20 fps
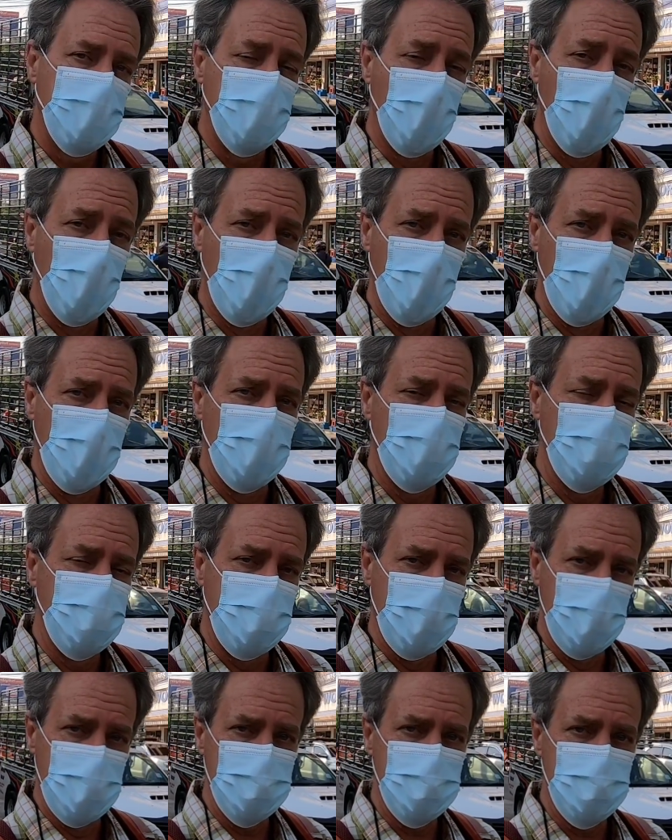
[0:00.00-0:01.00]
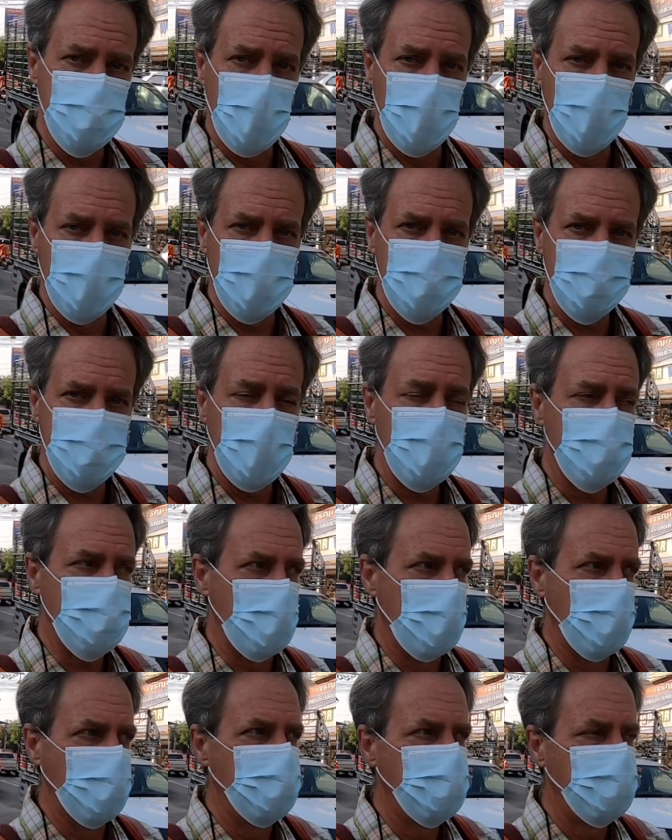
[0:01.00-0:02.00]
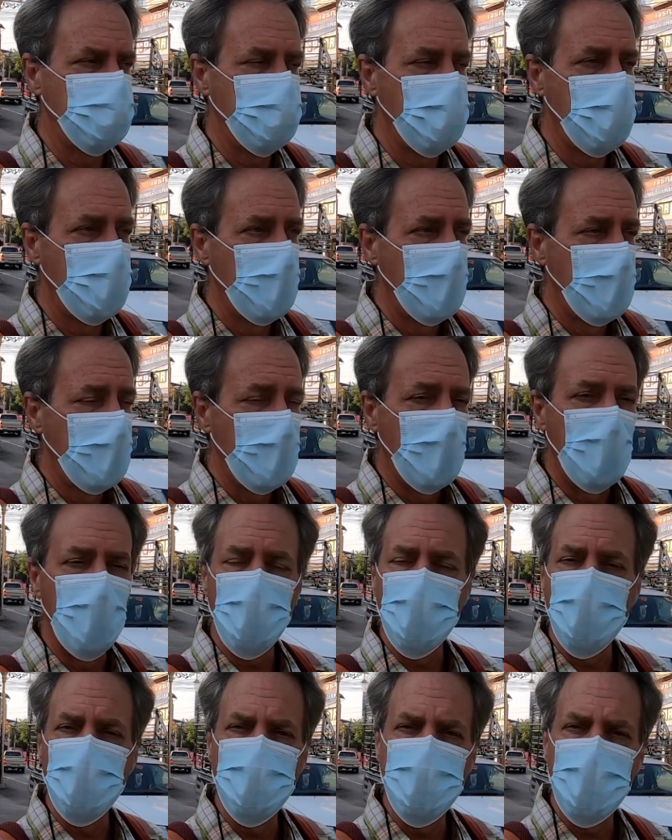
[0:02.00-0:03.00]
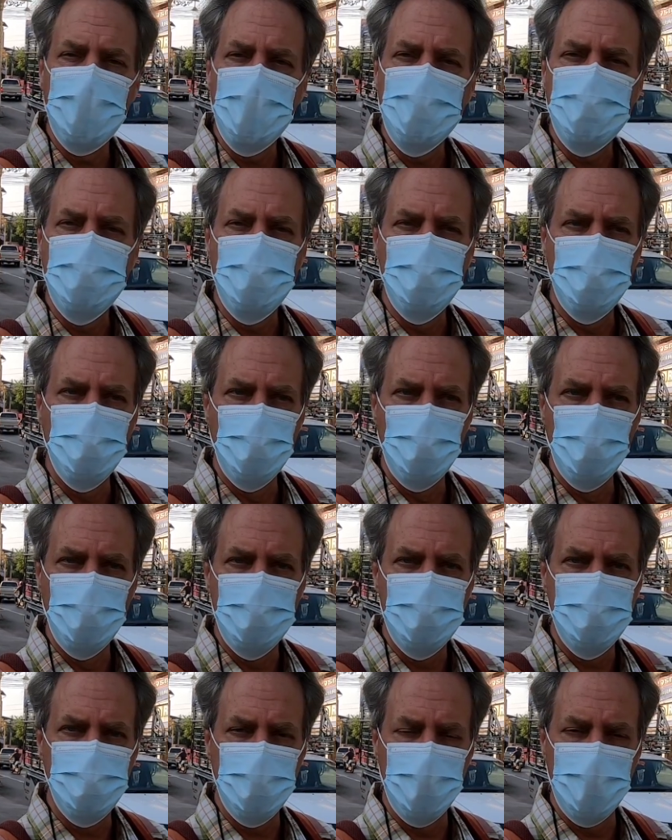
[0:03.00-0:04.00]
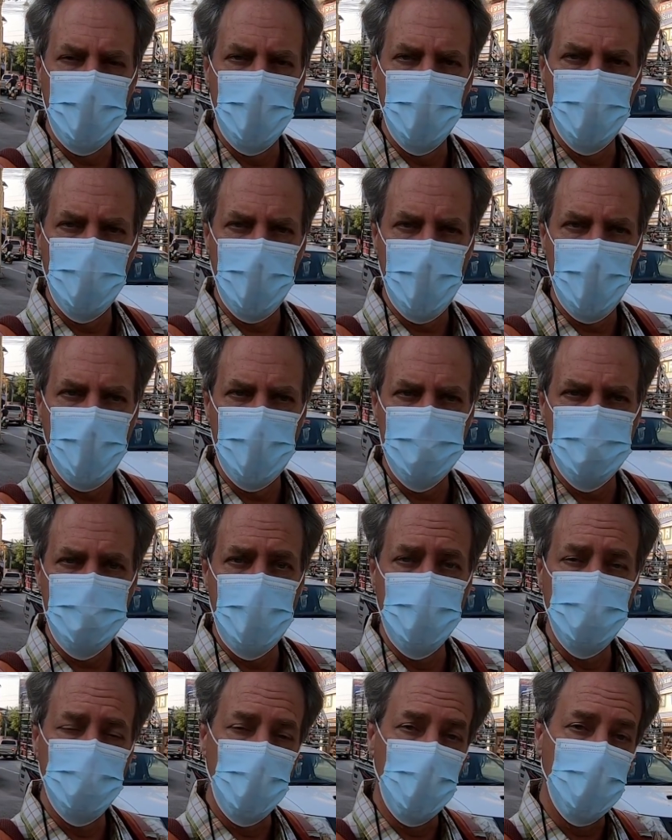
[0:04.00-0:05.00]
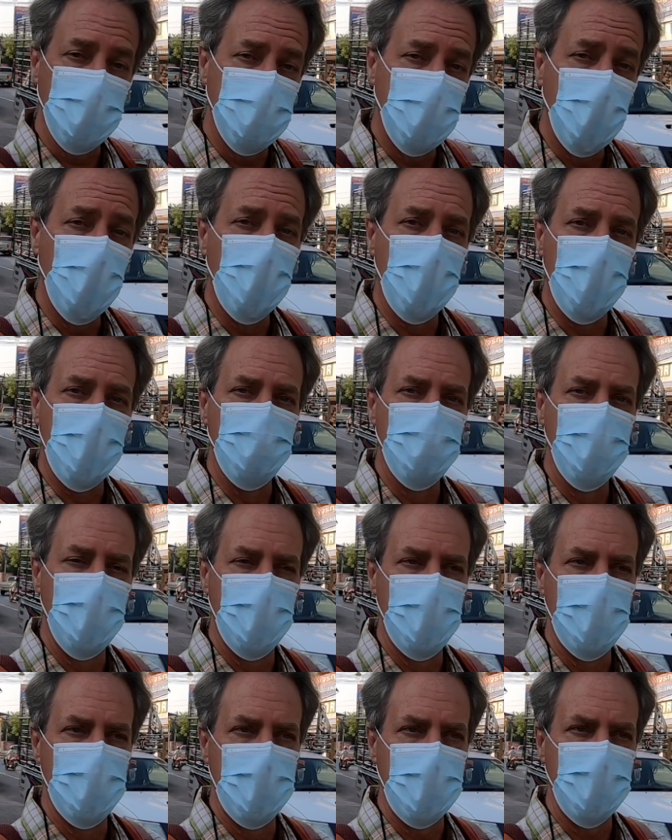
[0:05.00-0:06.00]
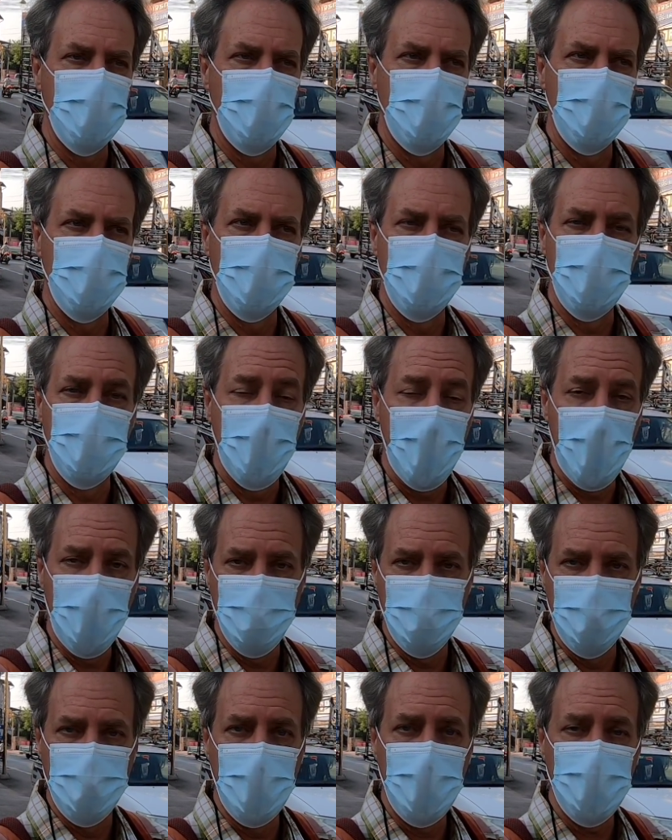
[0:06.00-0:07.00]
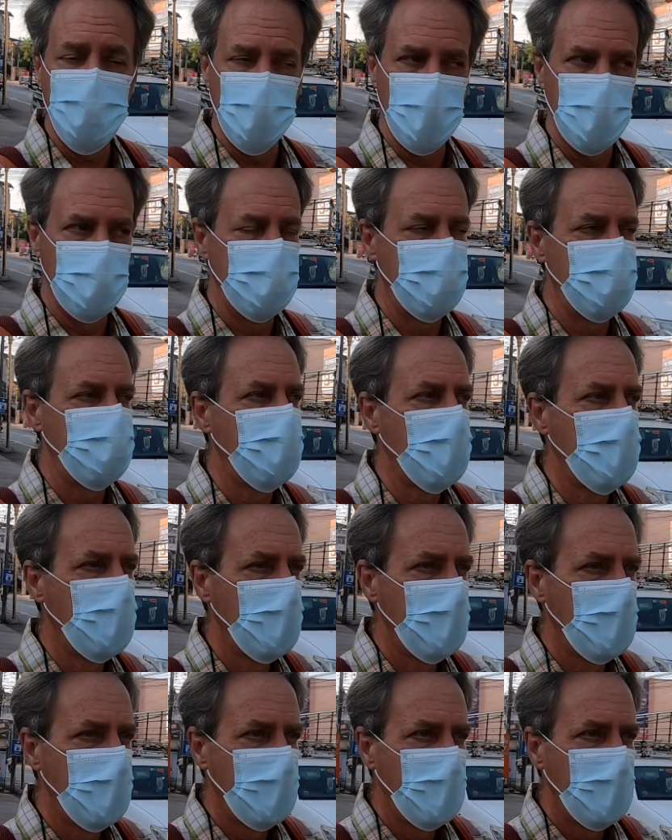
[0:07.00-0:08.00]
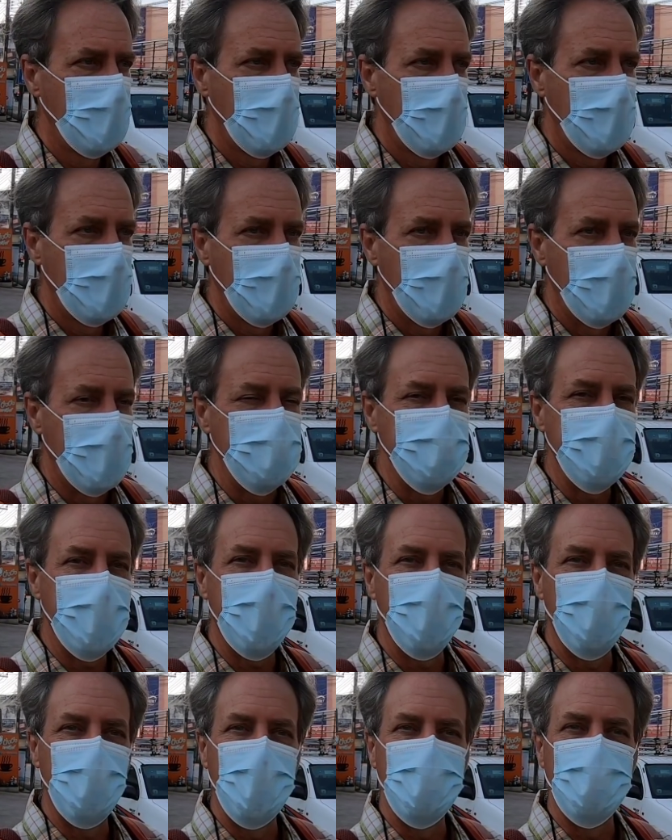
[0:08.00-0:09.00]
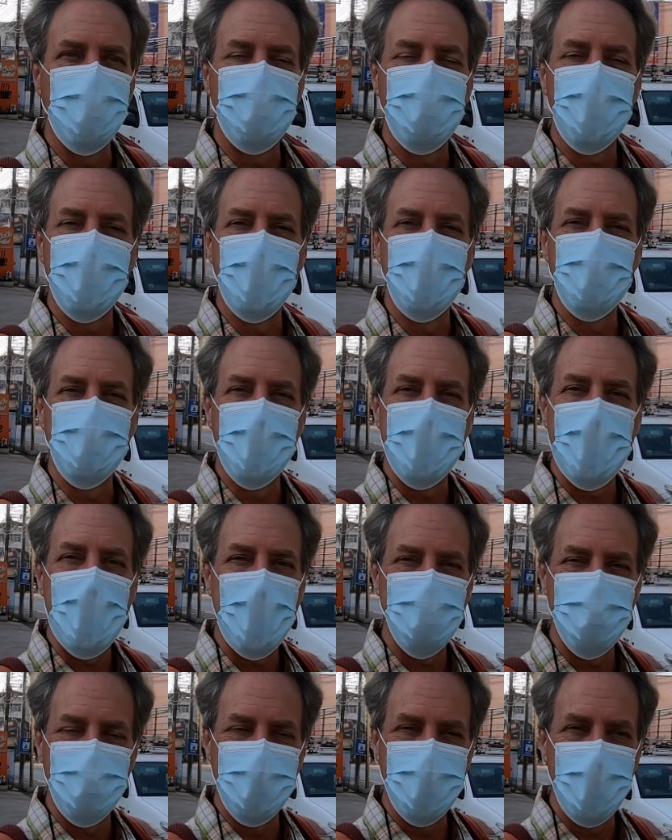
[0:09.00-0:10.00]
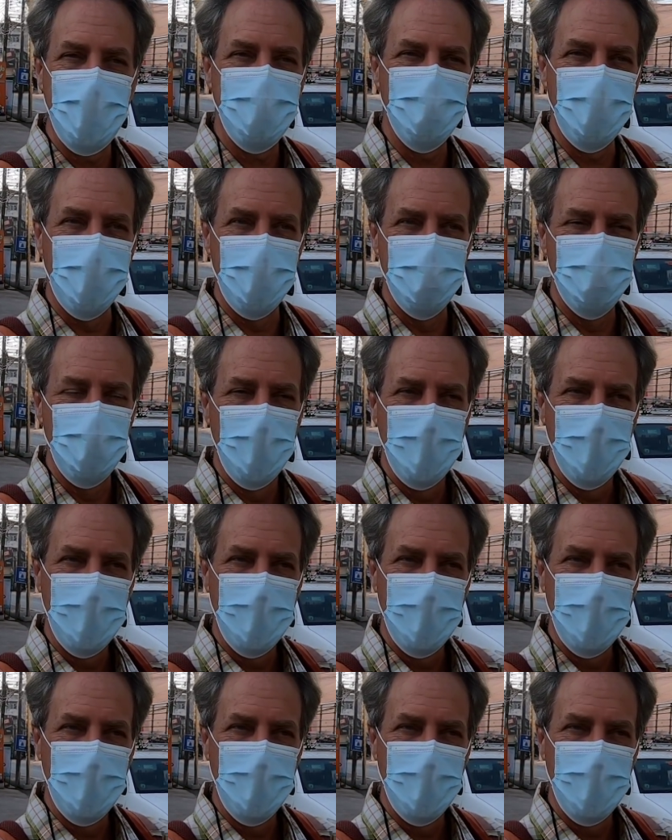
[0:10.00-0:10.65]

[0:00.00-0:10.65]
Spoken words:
for this extension. All you needed to do was fill out a simple form. They call it an affidavit. And yet, when you fill out the affidavit,